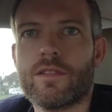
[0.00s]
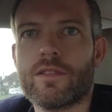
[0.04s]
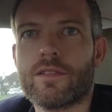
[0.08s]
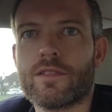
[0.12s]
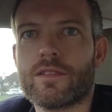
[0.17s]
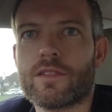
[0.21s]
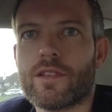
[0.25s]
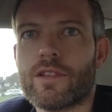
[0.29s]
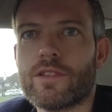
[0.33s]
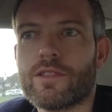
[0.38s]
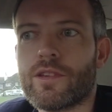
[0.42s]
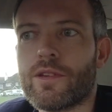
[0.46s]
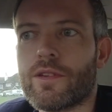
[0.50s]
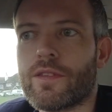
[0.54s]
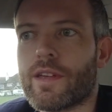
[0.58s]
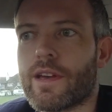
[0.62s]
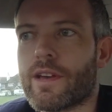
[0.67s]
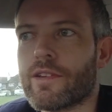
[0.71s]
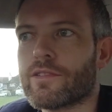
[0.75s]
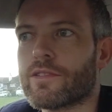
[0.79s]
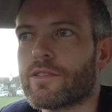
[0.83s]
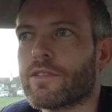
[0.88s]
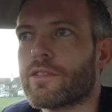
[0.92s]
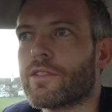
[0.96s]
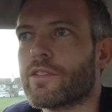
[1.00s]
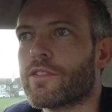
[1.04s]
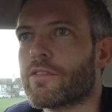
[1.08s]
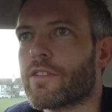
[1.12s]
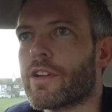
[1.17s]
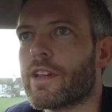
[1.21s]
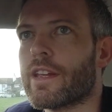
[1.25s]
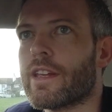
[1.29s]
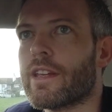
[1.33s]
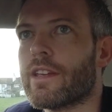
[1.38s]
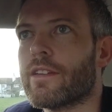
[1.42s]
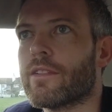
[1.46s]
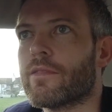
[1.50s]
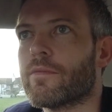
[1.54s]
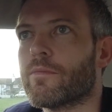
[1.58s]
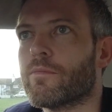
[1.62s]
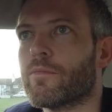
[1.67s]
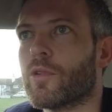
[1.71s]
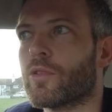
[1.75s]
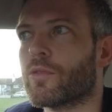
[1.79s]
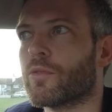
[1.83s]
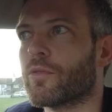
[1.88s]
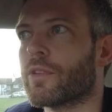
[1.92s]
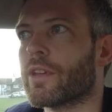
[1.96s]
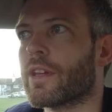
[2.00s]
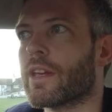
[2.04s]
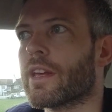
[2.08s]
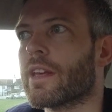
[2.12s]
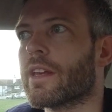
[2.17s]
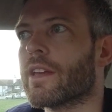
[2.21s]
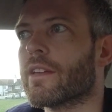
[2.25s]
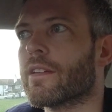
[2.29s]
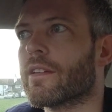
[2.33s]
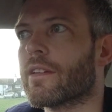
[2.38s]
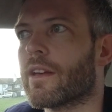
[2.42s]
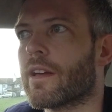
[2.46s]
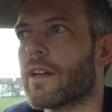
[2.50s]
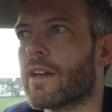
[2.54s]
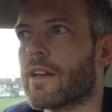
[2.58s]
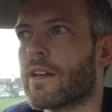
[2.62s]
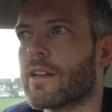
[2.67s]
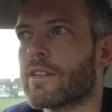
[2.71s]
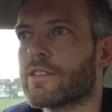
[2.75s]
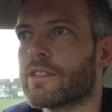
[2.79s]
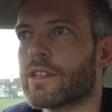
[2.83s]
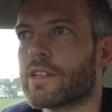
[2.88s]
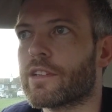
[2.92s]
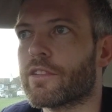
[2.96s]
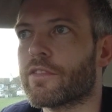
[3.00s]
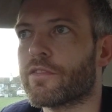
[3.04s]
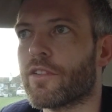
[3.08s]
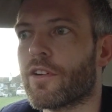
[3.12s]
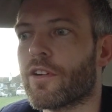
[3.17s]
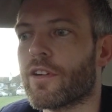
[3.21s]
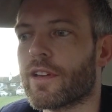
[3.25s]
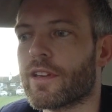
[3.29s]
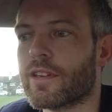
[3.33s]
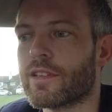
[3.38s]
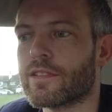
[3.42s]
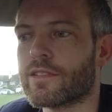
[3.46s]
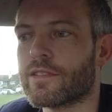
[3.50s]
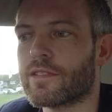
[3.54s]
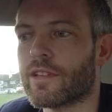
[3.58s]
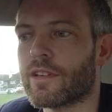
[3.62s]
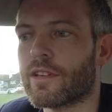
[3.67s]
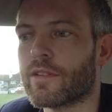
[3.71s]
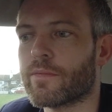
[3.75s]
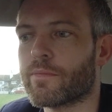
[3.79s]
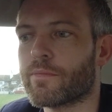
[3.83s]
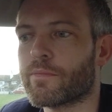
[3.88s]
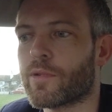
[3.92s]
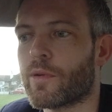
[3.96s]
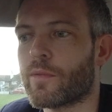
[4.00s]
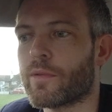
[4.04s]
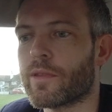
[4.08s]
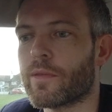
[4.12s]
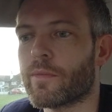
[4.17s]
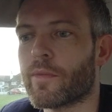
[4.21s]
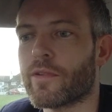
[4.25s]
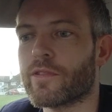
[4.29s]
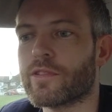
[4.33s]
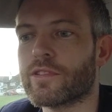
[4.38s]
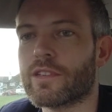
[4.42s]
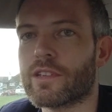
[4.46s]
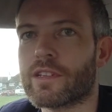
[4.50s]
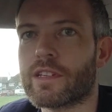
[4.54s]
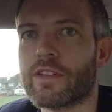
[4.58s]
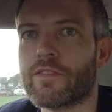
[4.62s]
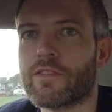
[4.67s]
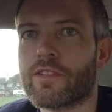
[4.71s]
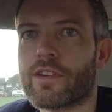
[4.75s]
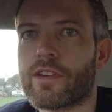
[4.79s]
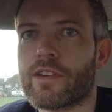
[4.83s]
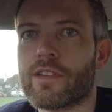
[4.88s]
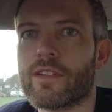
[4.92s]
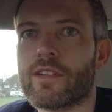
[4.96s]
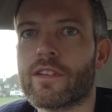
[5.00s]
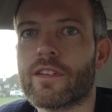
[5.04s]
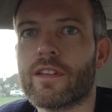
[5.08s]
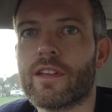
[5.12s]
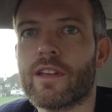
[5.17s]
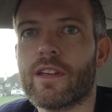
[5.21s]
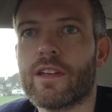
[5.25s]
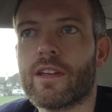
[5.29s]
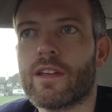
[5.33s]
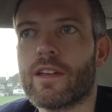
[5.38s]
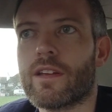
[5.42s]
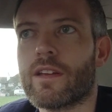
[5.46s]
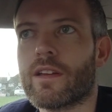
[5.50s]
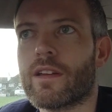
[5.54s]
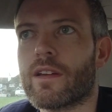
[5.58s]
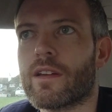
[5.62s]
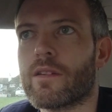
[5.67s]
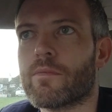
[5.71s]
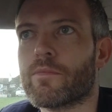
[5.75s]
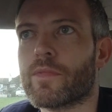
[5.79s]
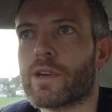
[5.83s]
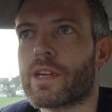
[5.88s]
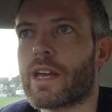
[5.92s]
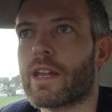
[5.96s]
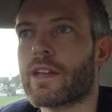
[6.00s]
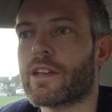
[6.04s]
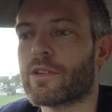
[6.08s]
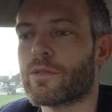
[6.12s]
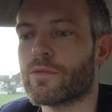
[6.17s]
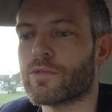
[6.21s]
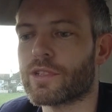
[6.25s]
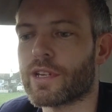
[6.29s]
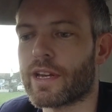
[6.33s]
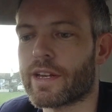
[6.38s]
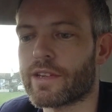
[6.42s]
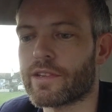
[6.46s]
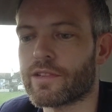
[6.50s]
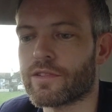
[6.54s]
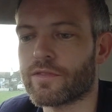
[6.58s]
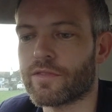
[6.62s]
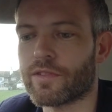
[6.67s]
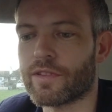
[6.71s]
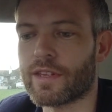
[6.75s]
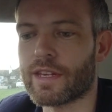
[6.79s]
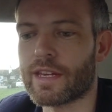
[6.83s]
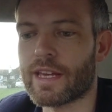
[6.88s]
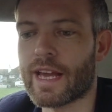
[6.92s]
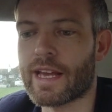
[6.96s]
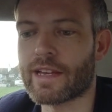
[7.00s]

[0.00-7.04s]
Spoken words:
So the 2003 model year signifies probably the most significant mechanical change for the